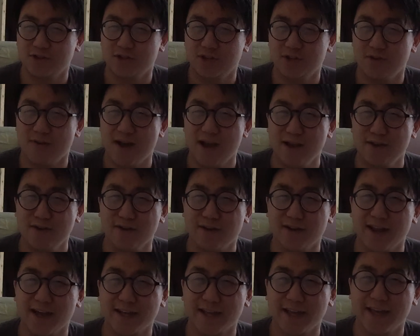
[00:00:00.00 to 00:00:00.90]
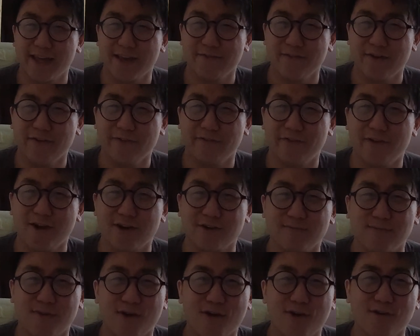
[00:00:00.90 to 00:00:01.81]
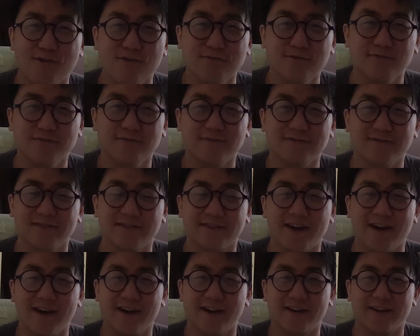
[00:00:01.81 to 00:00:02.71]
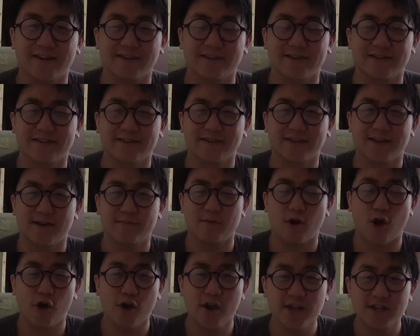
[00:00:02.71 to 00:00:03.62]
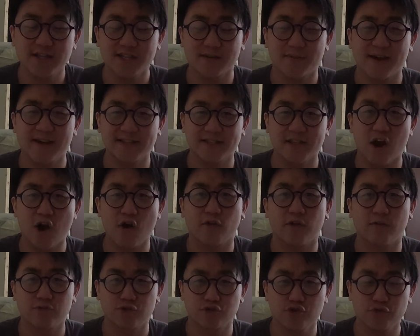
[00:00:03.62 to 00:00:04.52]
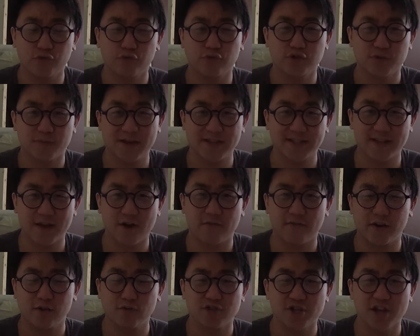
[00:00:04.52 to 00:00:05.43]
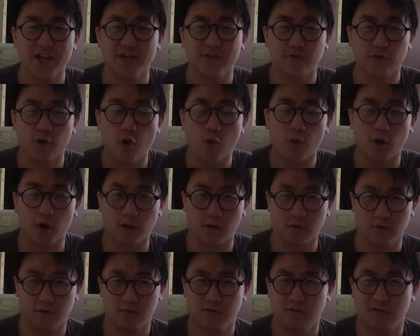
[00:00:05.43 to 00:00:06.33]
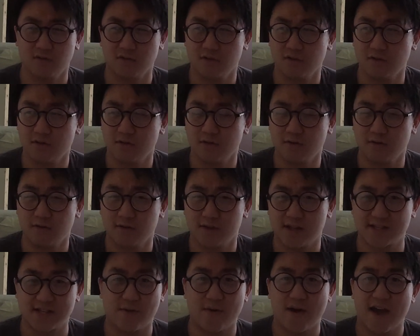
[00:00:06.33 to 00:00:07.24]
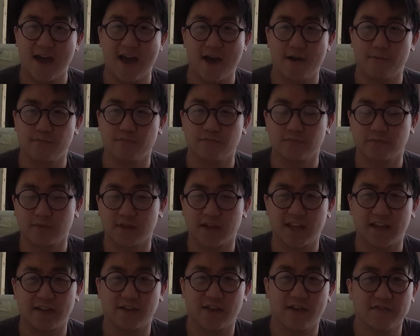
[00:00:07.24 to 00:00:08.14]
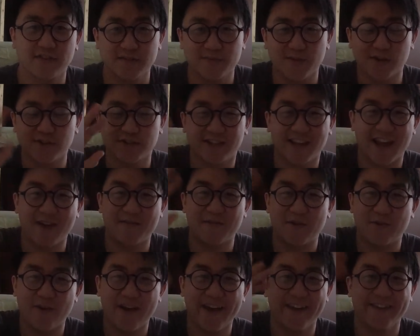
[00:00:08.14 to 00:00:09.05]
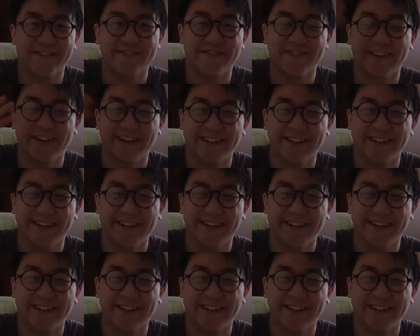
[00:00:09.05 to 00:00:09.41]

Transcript: Do I look like I give a fuck, bro? God. I'm honest to myself. I'm truthful to myself. I don't change for no one. That's how I am. I give a smile to the camera. I wave.